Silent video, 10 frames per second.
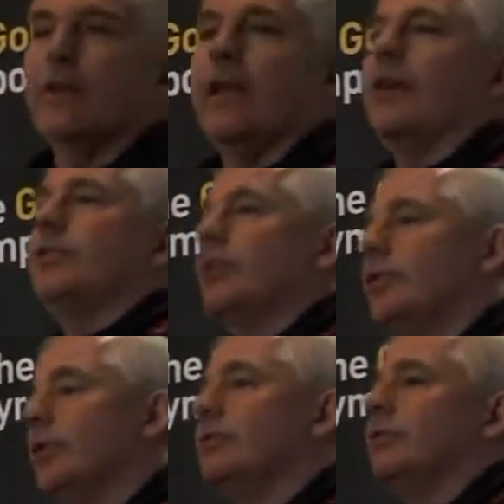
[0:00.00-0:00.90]
Now, I
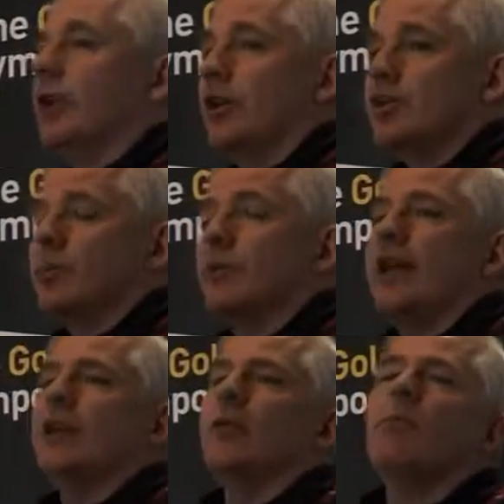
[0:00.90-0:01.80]
don't know if you've noticed, but we've
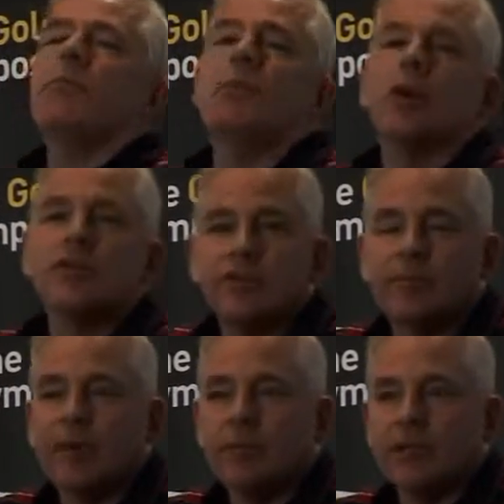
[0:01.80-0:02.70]
had a monster
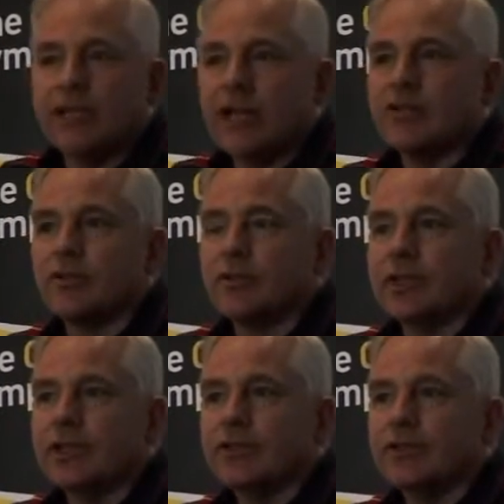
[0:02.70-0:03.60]
bubble in the last 30
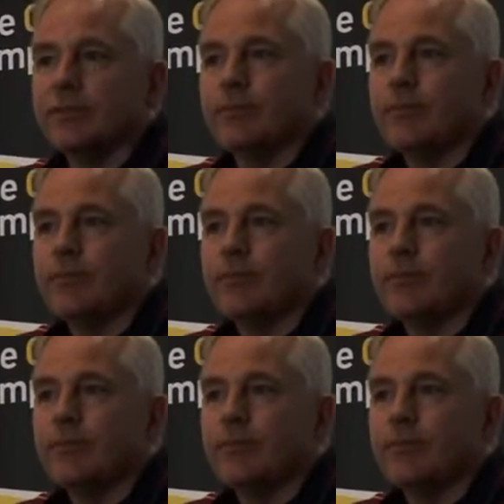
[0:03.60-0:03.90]
years.